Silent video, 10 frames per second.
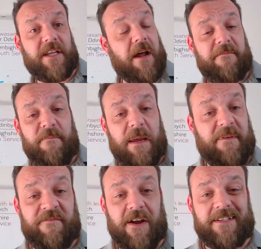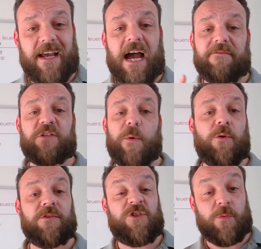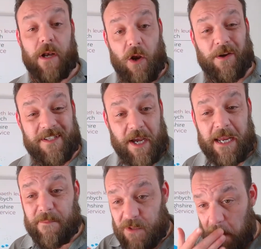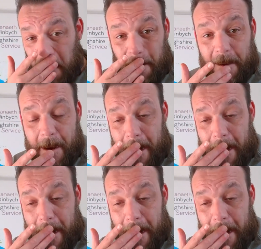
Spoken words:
and maybe friends that I haven't spoken to in a long time as well.